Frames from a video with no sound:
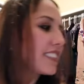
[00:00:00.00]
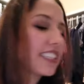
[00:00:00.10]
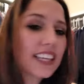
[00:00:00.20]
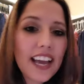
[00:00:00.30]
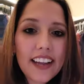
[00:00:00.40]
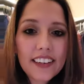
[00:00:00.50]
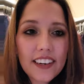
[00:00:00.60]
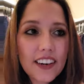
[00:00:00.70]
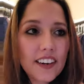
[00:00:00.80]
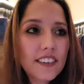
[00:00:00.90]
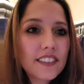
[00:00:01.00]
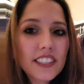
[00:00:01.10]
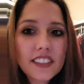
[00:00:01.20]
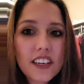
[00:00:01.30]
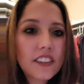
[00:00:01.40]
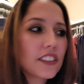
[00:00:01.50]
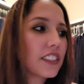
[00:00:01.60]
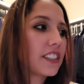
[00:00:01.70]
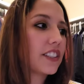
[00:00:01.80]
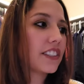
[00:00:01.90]
decant of Santal
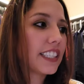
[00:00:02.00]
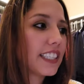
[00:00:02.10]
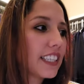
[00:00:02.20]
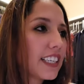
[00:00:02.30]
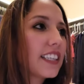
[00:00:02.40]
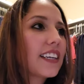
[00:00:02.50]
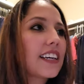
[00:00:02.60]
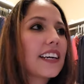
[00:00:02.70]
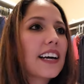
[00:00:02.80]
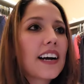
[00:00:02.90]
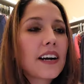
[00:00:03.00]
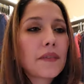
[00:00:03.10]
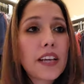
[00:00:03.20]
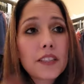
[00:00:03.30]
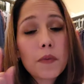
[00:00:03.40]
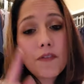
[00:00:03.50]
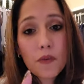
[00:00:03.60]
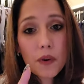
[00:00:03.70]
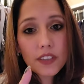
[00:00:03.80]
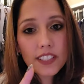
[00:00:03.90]
thirty-three. Um, that's
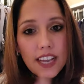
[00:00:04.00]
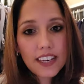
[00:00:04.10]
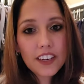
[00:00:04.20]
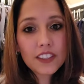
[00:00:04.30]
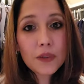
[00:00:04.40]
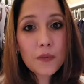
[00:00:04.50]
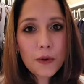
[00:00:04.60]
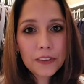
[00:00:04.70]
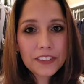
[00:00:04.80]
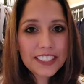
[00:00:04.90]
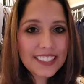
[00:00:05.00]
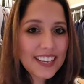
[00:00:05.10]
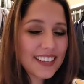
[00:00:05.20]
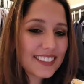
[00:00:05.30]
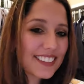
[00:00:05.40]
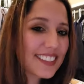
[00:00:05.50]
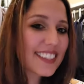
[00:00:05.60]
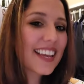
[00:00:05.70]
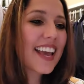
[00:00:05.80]
before signing on to Royalty Scents.